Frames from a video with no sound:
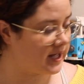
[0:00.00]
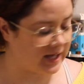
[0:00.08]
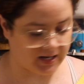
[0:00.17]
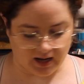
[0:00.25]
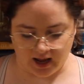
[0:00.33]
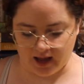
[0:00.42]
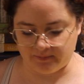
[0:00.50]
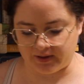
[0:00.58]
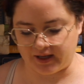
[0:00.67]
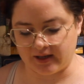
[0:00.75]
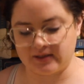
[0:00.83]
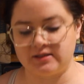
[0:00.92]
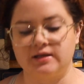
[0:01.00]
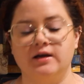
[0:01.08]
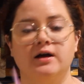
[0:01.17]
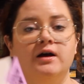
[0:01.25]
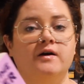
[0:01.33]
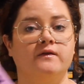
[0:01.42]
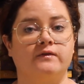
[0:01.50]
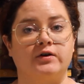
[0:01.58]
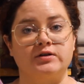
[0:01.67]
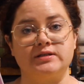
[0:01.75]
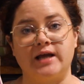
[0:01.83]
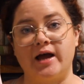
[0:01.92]
and I picked
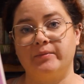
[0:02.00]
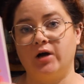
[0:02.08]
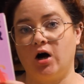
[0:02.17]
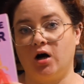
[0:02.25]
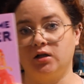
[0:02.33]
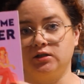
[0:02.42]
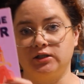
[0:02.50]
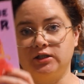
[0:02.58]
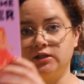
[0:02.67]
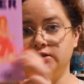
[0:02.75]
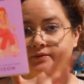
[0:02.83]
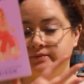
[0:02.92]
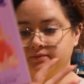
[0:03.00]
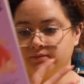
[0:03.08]
First Time Caller.